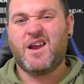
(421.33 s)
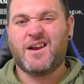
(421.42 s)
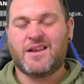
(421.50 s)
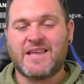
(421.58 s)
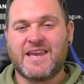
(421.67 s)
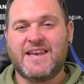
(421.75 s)

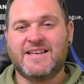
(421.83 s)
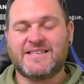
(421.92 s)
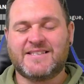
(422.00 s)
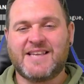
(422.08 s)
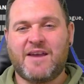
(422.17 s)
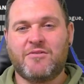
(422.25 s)
I think he's a
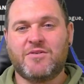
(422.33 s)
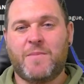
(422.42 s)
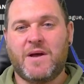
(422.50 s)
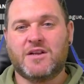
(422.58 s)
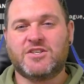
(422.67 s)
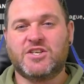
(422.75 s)
sound
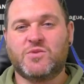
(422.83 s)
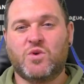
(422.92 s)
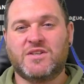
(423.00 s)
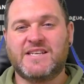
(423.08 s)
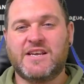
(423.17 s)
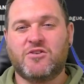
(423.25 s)
purchase
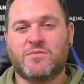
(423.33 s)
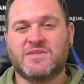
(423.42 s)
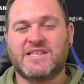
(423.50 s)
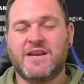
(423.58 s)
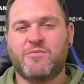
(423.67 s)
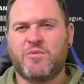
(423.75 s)
once he comes
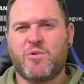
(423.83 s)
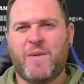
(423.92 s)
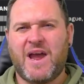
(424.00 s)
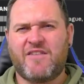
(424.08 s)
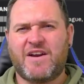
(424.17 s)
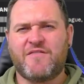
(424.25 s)
in. We will
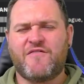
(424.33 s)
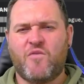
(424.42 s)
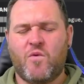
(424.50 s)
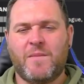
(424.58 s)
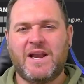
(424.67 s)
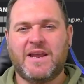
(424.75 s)
pay around
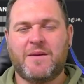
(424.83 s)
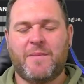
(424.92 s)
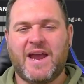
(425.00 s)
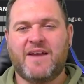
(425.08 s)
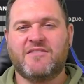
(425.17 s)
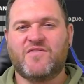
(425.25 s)
£4 million
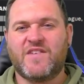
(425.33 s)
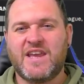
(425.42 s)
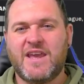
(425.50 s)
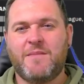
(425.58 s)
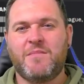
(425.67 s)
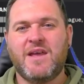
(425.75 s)
for
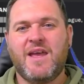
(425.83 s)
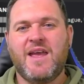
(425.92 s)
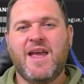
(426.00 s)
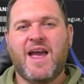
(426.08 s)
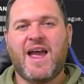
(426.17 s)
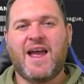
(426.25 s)
him.
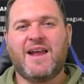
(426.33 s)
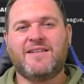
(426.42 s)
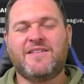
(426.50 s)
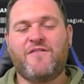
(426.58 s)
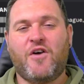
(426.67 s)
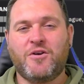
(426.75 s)
And
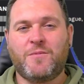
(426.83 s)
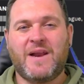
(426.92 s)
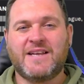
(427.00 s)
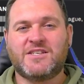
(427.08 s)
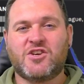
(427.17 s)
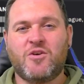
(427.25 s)
the final
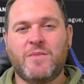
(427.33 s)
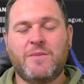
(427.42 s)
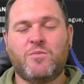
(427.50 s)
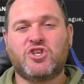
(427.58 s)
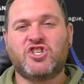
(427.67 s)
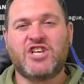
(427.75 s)
player to come in
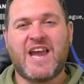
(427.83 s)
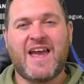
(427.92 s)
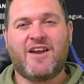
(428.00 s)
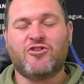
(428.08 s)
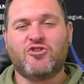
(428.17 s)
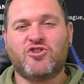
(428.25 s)
was Cher
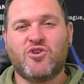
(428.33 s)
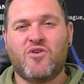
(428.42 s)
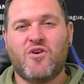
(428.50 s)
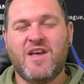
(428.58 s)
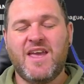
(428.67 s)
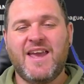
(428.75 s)

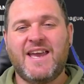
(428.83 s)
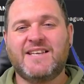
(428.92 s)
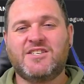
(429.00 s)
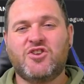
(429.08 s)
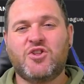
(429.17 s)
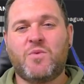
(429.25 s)
N'Dour. He's
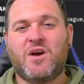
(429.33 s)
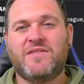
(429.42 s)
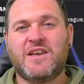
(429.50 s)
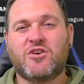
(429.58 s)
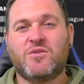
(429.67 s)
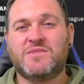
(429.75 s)
another one
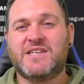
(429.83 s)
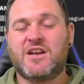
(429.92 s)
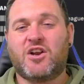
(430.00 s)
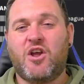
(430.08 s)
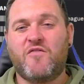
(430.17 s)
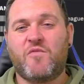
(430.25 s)
that comes in
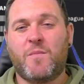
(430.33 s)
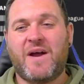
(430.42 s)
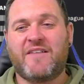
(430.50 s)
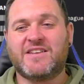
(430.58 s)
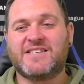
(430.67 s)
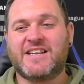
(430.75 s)
on loan from
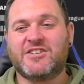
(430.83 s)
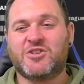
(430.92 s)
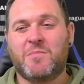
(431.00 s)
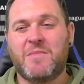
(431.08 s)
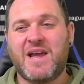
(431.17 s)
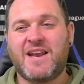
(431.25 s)
Paris
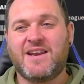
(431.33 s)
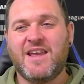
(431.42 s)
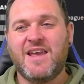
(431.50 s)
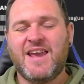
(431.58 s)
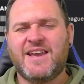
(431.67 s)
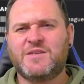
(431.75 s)
Saint-Germain.
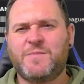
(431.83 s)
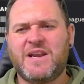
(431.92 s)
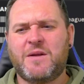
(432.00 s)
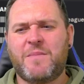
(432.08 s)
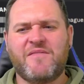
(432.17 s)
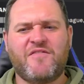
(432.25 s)
He's been
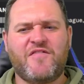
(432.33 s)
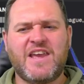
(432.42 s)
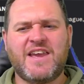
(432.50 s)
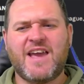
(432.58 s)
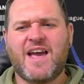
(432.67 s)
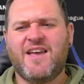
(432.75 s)
at
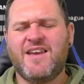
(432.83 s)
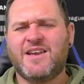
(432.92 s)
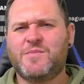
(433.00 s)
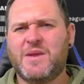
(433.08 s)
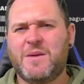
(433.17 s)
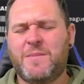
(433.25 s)
Benfica,
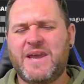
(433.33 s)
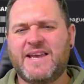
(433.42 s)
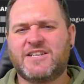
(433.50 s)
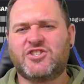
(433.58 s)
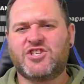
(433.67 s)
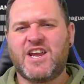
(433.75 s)
he's been at
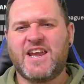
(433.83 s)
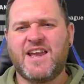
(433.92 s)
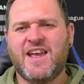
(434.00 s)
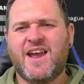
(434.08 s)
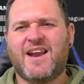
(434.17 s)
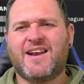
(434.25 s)
PSG,
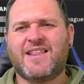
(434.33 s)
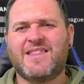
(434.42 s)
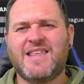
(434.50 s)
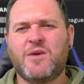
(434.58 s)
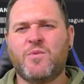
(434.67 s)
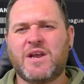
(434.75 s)
and I
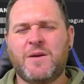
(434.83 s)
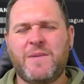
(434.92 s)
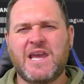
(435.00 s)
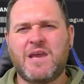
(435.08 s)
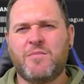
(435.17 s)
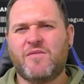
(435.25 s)
think we're going to
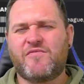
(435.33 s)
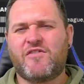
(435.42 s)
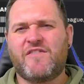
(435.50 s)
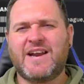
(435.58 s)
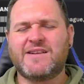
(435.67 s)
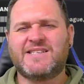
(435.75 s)
pick him up for
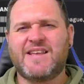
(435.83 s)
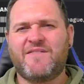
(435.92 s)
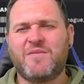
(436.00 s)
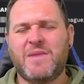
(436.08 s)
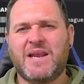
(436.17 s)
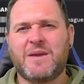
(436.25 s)
around
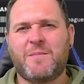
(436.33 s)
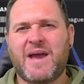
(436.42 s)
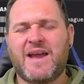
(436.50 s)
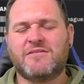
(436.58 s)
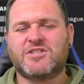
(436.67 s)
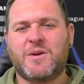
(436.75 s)
£7 million
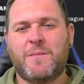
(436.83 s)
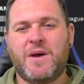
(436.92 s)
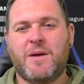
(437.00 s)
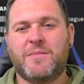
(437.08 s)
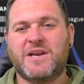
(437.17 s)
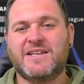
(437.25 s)
on a
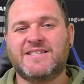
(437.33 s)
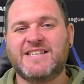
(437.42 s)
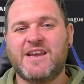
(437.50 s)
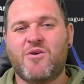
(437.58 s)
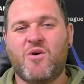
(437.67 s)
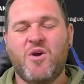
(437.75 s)
permanent
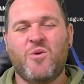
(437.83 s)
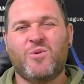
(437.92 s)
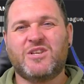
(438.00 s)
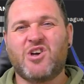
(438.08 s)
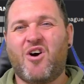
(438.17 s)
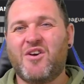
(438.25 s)
deal,
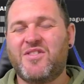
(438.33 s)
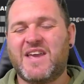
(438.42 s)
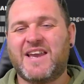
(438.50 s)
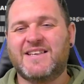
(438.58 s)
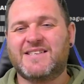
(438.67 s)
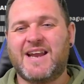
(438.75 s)
which I
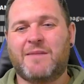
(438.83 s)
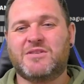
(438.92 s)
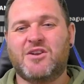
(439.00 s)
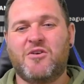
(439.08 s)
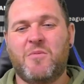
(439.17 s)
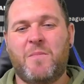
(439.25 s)
think is an
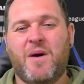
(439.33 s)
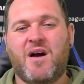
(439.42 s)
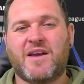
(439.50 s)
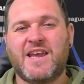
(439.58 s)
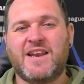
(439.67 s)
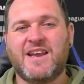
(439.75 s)
absolute
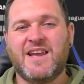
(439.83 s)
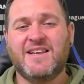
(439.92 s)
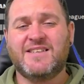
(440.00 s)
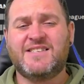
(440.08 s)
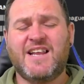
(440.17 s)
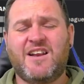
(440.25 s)
bargain.
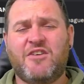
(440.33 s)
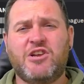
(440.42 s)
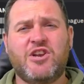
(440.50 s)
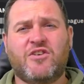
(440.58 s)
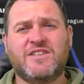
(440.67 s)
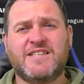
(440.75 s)
Still only
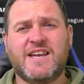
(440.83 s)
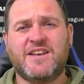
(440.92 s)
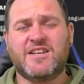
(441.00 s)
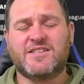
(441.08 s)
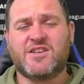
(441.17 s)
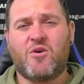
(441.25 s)
19
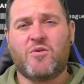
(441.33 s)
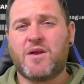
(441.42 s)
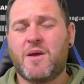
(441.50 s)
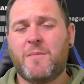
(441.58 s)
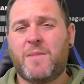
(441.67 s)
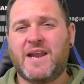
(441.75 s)
years old,
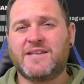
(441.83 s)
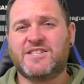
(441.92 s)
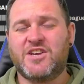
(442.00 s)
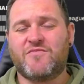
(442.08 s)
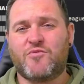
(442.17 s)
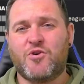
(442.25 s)

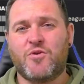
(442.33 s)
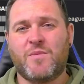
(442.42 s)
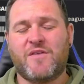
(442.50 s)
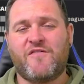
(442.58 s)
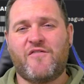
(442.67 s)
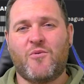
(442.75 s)
plenty of room
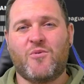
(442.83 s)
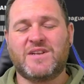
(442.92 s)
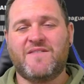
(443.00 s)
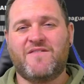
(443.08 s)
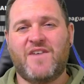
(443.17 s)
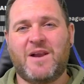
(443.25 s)
for
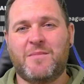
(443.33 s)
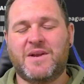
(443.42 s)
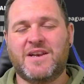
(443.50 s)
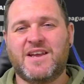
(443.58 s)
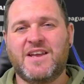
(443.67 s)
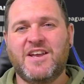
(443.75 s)

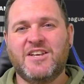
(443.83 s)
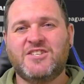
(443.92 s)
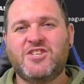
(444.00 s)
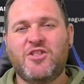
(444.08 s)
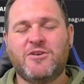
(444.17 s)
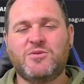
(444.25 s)
development.
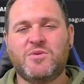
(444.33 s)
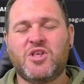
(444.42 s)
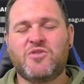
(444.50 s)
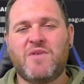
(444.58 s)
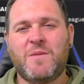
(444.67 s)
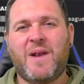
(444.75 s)
So those were the
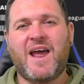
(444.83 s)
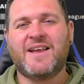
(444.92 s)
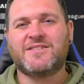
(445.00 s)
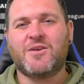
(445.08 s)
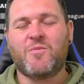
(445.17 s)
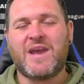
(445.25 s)
three
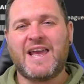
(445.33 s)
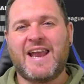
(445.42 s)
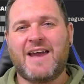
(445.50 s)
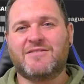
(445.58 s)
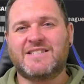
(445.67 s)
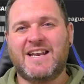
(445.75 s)
players that we
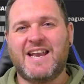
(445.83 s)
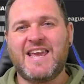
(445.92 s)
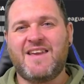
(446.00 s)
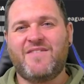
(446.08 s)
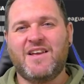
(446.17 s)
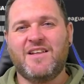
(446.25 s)
allowed to
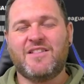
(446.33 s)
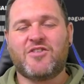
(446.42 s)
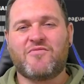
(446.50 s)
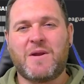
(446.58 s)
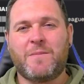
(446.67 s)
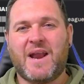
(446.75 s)
leave, the
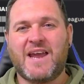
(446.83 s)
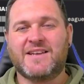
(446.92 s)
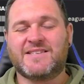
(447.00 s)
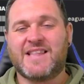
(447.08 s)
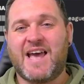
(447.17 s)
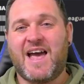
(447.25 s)
three
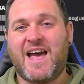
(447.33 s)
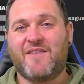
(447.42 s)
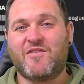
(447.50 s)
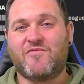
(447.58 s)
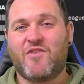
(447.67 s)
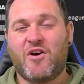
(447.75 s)
players that have
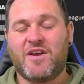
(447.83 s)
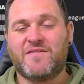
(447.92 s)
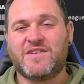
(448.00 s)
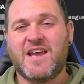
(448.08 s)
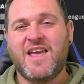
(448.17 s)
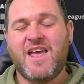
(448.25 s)

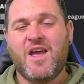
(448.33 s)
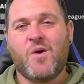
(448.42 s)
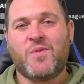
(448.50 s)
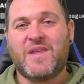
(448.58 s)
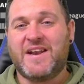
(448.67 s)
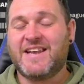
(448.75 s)
arrived.
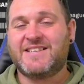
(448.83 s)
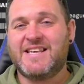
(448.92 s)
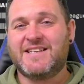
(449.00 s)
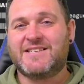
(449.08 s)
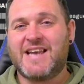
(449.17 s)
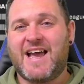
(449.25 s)
The next
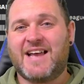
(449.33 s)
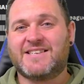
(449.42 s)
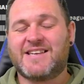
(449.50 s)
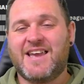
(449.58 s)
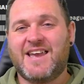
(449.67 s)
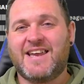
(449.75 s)
thing to
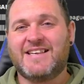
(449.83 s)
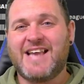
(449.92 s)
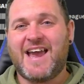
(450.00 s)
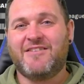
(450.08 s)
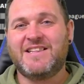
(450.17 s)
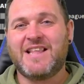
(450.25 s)
ask is,
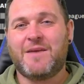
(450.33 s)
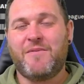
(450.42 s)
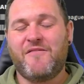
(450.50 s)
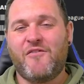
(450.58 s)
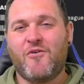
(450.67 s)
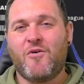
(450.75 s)
how did they
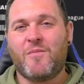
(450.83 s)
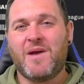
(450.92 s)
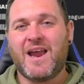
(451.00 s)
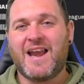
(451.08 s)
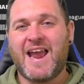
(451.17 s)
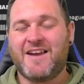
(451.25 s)
perform
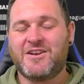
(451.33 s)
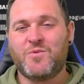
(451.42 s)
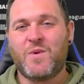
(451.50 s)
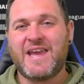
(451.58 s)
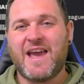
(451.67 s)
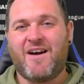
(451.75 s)
and how did
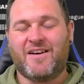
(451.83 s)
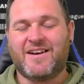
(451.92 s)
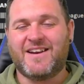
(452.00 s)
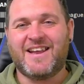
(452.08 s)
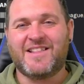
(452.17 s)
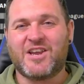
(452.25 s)
we get on
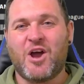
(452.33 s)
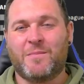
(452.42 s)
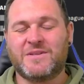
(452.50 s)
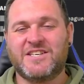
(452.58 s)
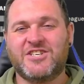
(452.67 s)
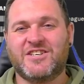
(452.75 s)
in the
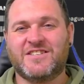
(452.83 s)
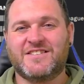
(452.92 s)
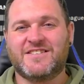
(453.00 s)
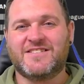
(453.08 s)
competitions?